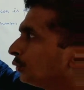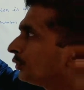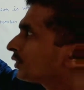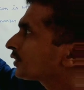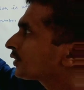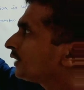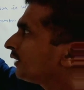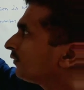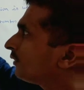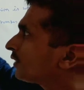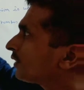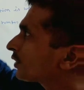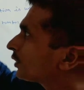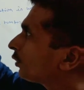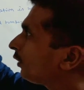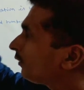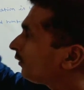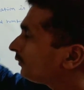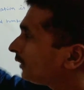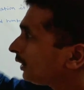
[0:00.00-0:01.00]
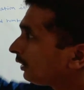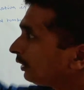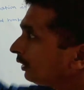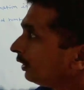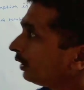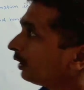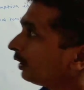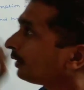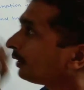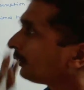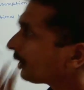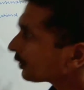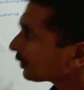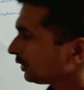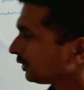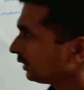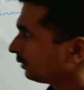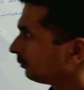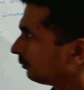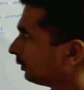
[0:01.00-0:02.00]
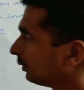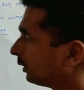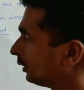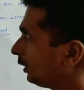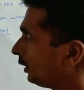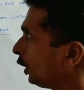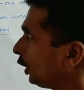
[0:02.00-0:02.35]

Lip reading: This definition of the rational number.